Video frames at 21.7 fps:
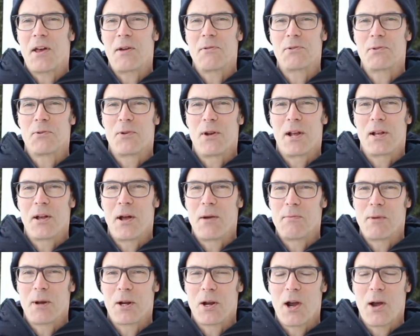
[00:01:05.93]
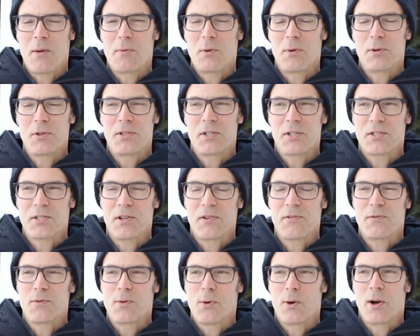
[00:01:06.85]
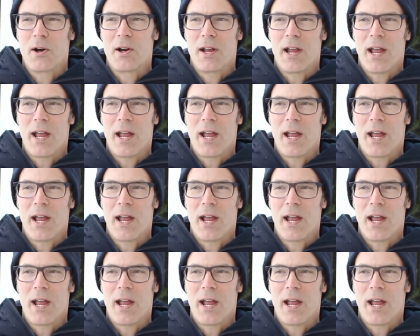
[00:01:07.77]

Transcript: That was when I got my Commodore 64.